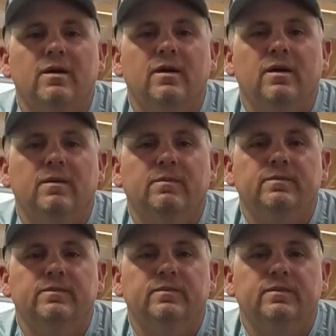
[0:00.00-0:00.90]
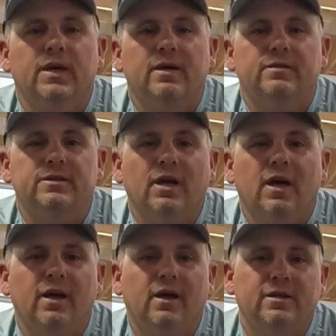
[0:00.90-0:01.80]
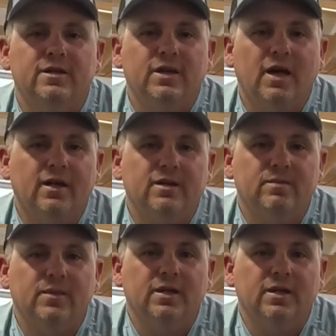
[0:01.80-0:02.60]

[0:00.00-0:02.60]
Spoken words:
But shout out to Jackson,